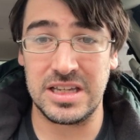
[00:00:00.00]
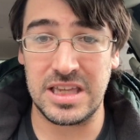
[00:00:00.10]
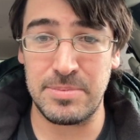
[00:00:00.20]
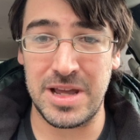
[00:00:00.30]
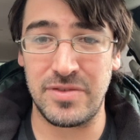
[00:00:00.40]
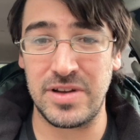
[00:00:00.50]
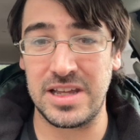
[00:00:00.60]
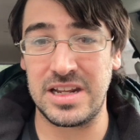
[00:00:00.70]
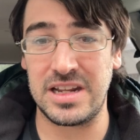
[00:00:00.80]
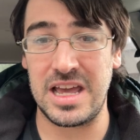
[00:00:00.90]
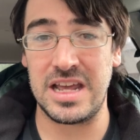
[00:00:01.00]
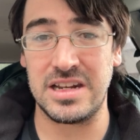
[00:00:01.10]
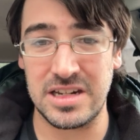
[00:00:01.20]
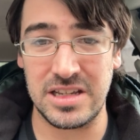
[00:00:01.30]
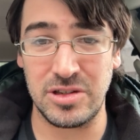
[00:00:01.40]
get benefit,
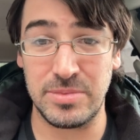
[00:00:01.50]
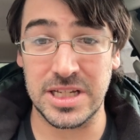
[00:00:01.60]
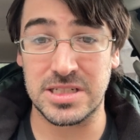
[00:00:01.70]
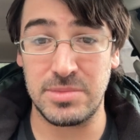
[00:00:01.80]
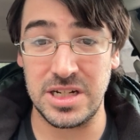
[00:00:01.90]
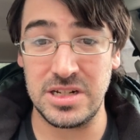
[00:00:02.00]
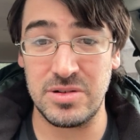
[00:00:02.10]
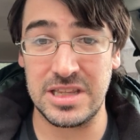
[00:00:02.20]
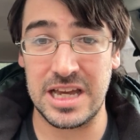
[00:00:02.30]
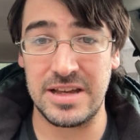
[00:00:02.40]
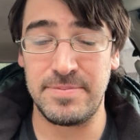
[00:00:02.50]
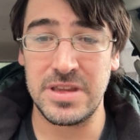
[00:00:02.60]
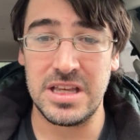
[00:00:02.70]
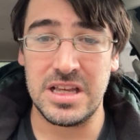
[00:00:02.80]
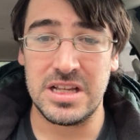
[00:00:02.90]
and you'll make some money doing that.
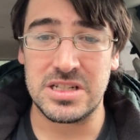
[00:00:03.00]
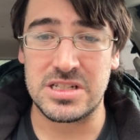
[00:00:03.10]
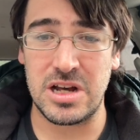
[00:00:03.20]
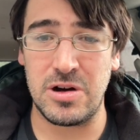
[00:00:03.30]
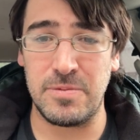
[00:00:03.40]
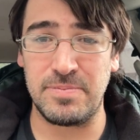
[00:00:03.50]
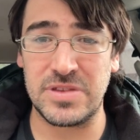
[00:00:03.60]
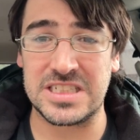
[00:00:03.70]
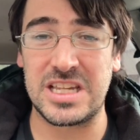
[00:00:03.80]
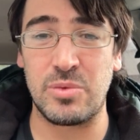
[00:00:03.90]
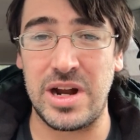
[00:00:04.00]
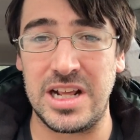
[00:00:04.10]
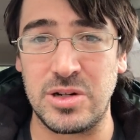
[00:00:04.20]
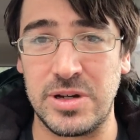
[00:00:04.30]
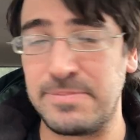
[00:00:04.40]
So let's get right
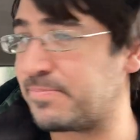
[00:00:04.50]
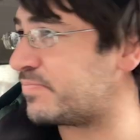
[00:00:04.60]
into it.